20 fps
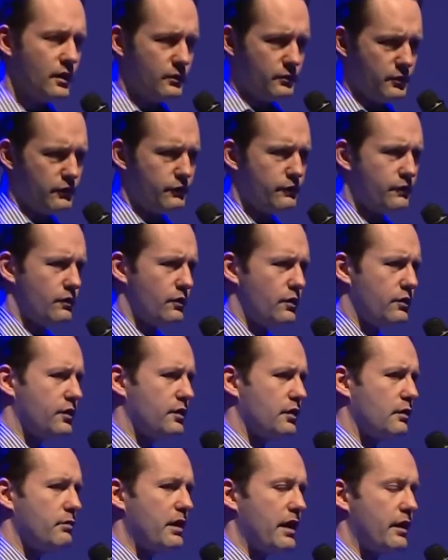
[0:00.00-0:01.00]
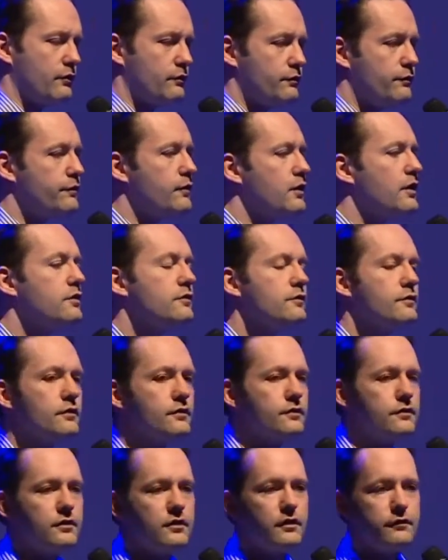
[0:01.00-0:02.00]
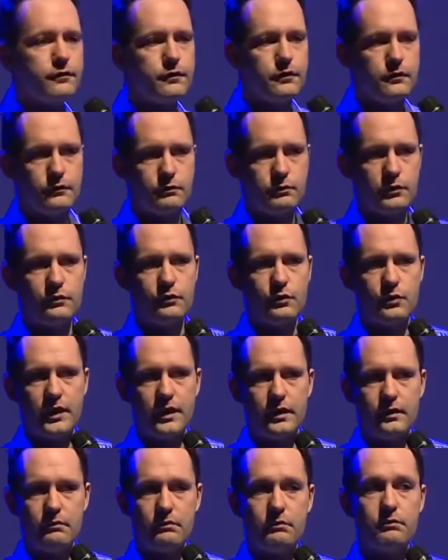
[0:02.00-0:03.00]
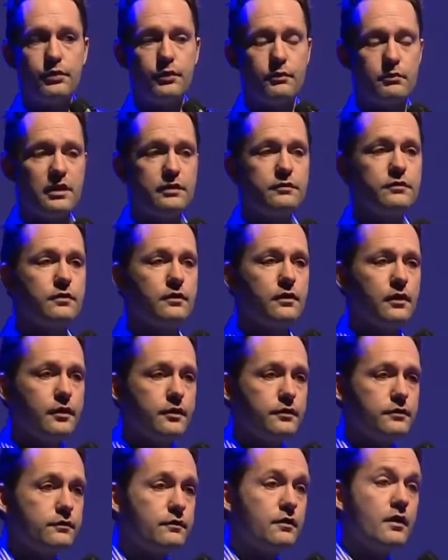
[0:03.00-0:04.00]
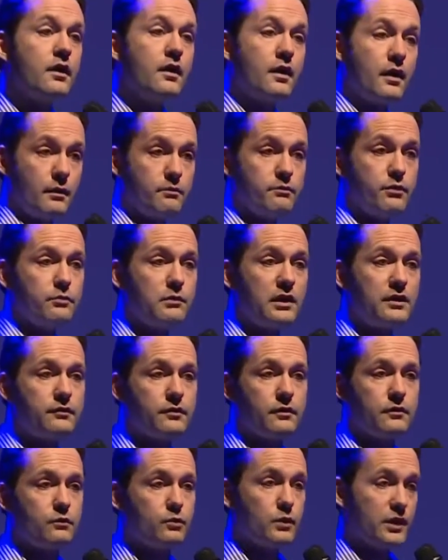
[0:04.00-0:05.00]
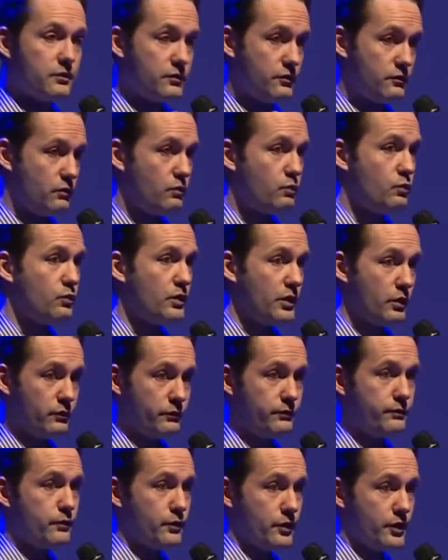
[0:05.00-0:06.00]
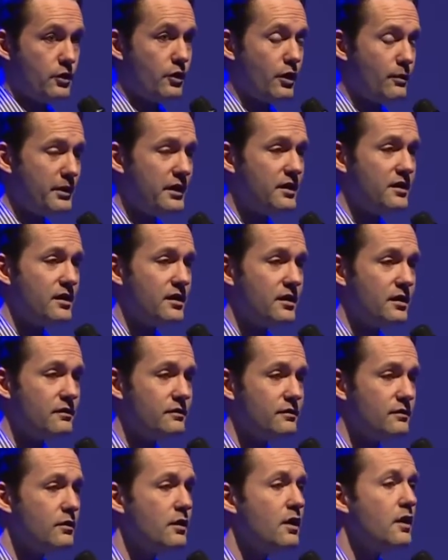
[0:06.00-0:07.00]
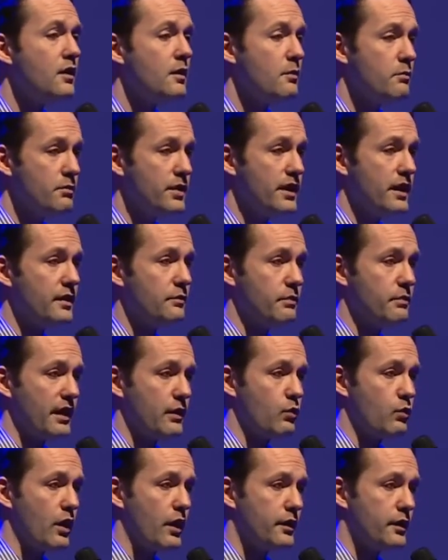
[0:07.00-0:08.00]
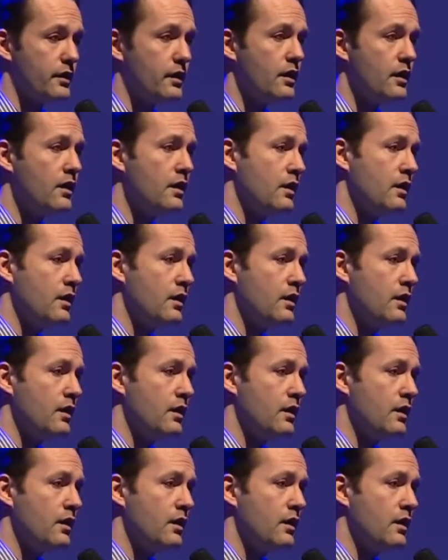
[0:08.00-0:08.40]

I'm just talking about, for instance, the difference between permissionless and permissioned, which will, for the coming years, be a big one.